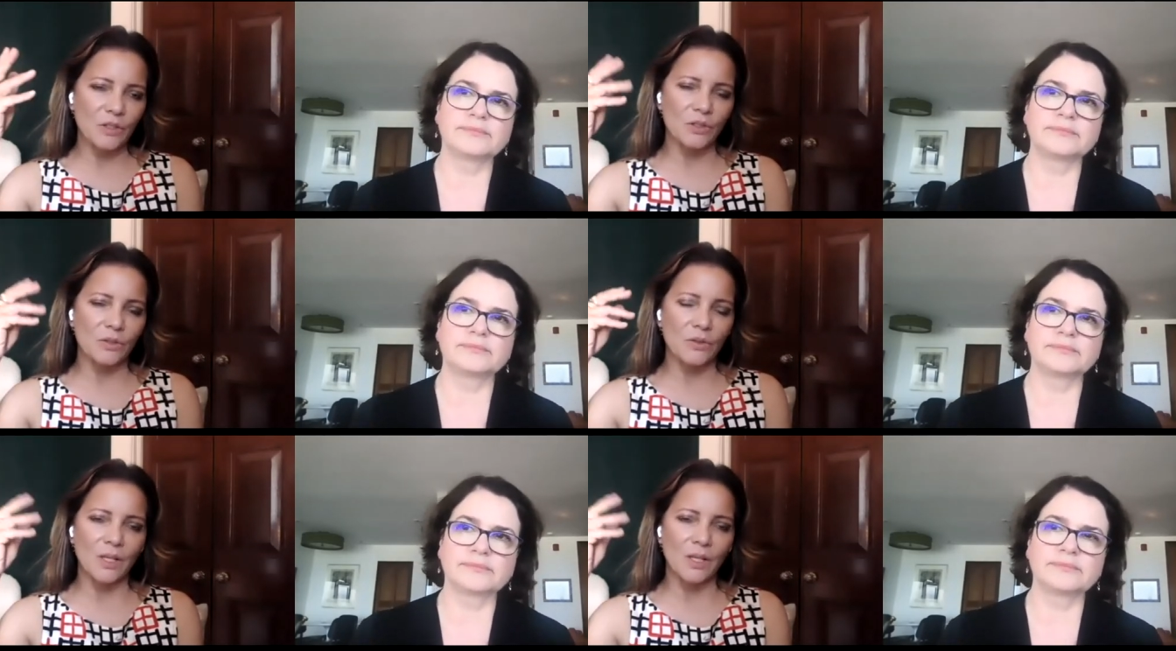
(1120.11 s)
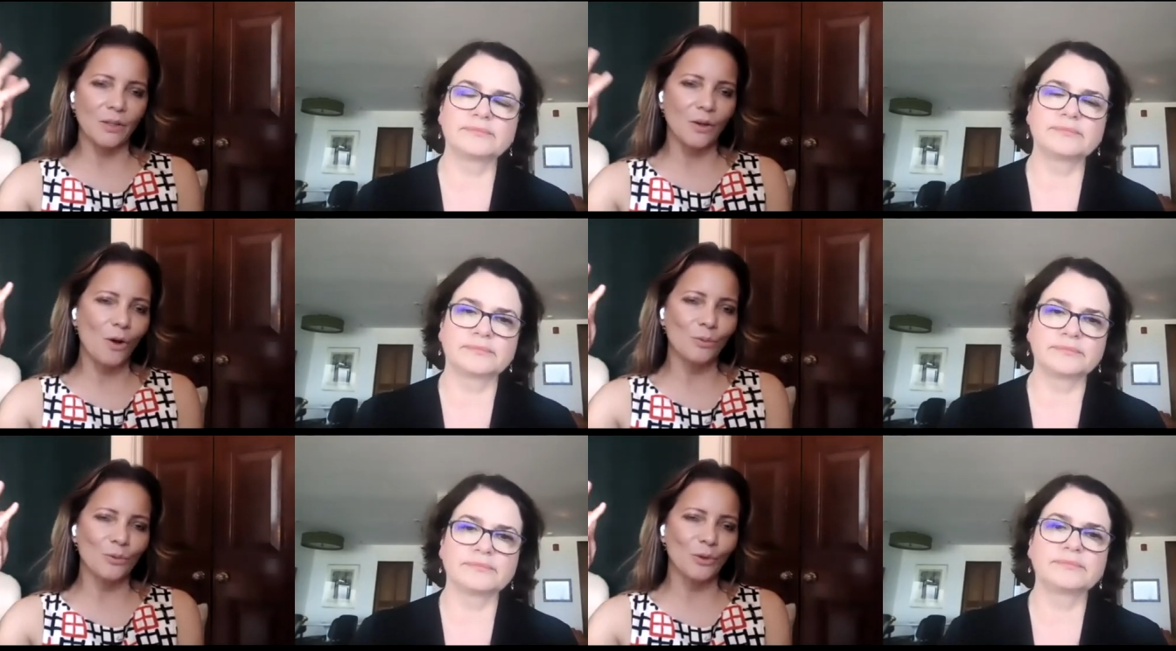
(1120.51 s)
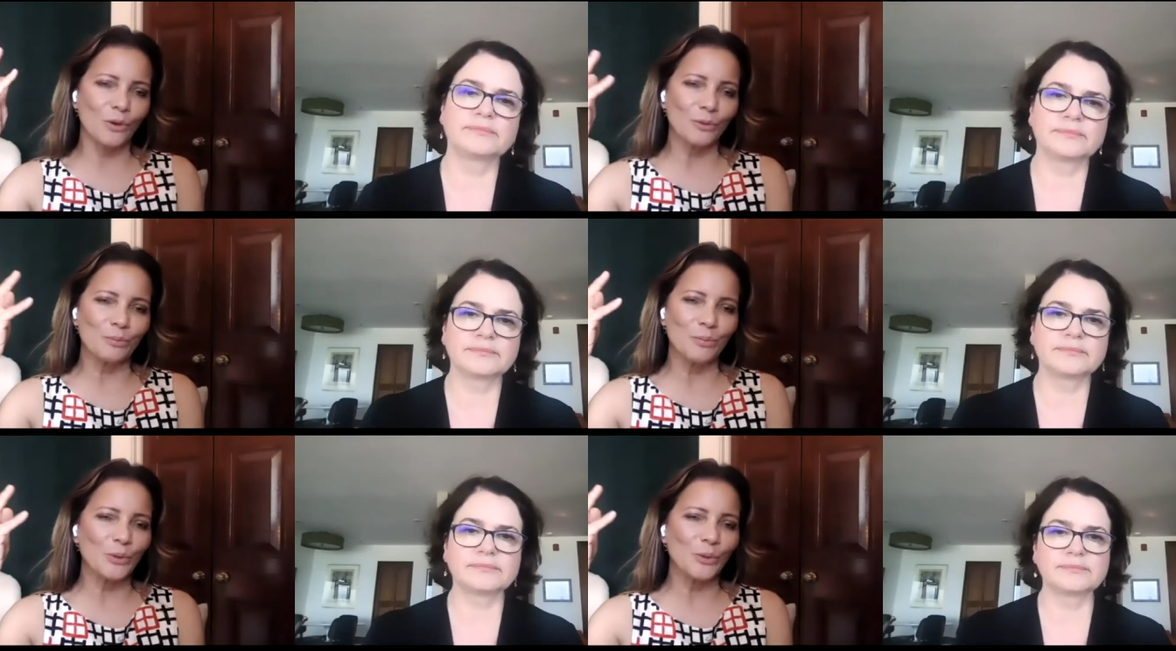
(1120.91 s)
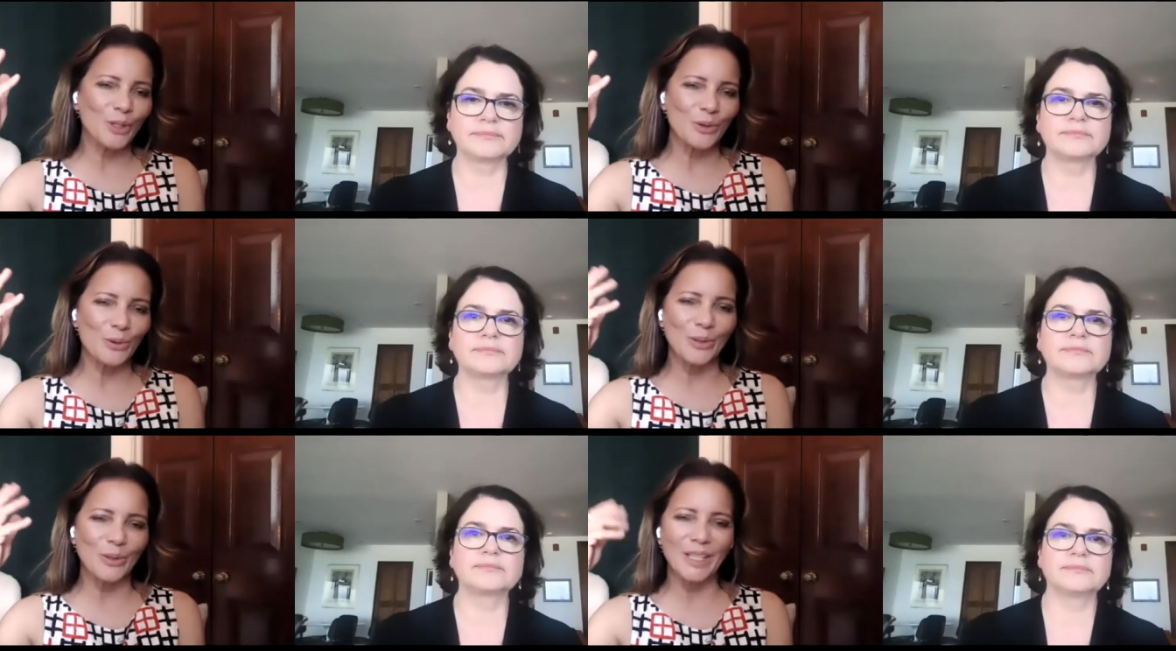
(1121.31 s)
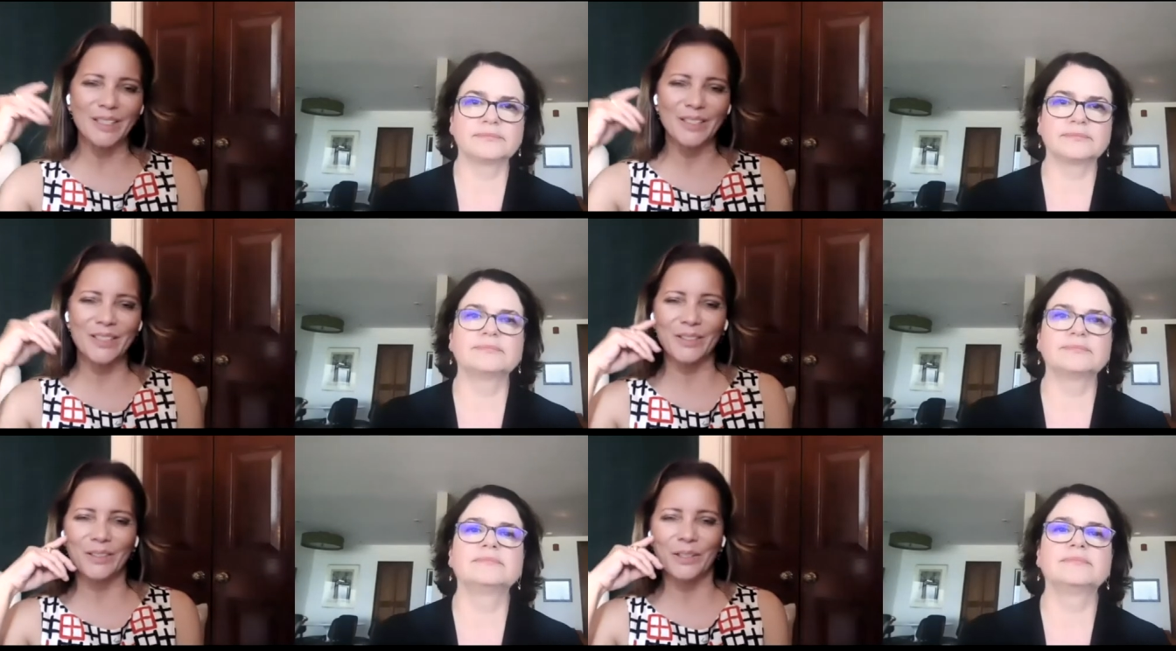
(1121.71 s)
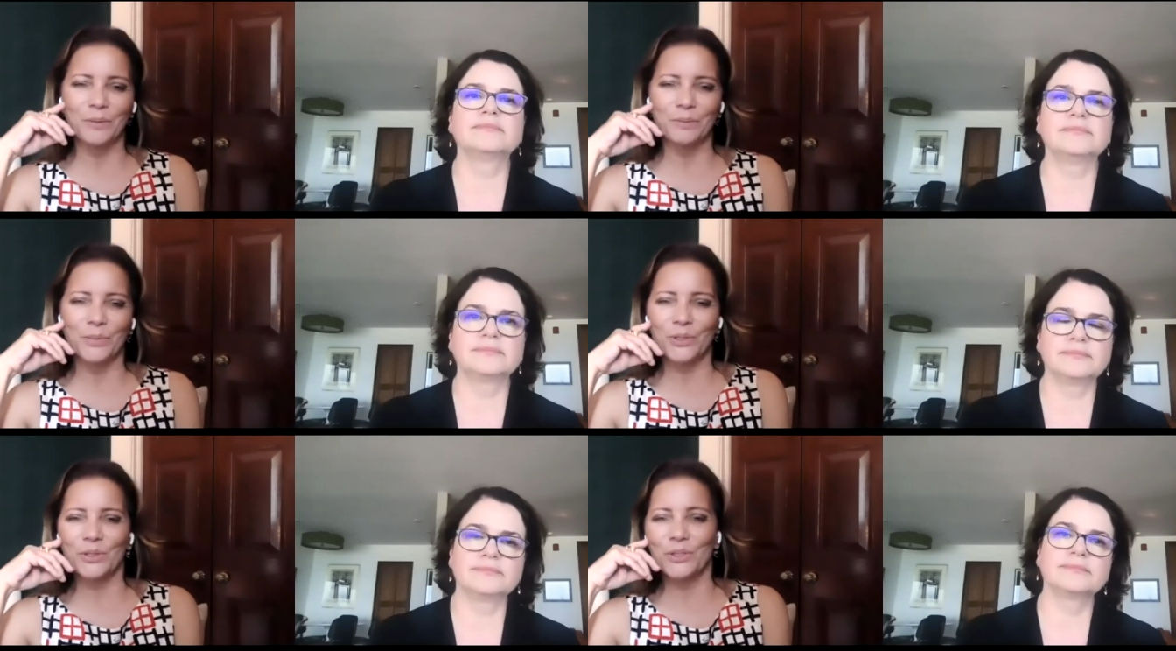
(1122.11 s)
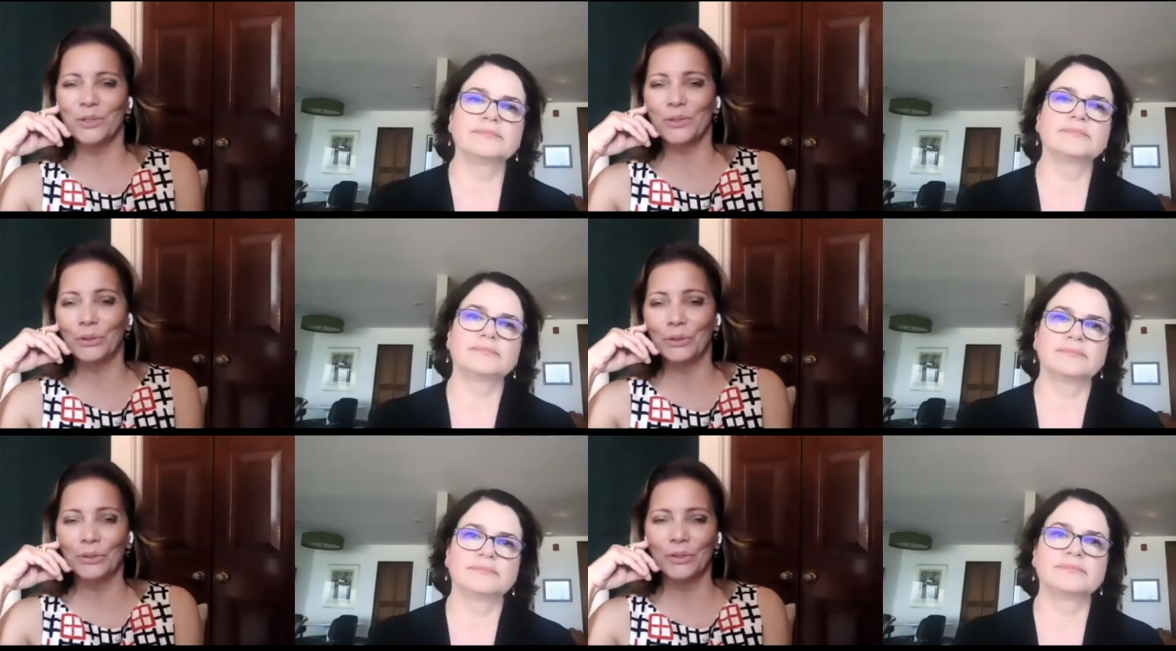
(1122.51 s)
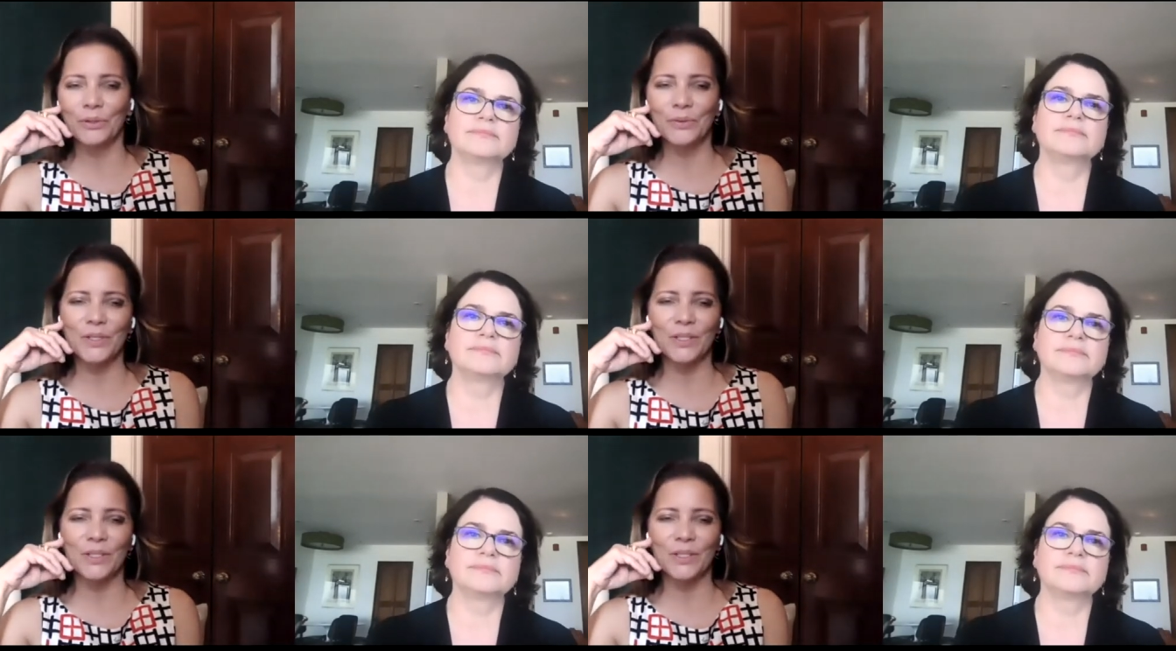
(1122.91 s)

Speaker 1: as you say, the homegrown beauty queen to the ambitious girl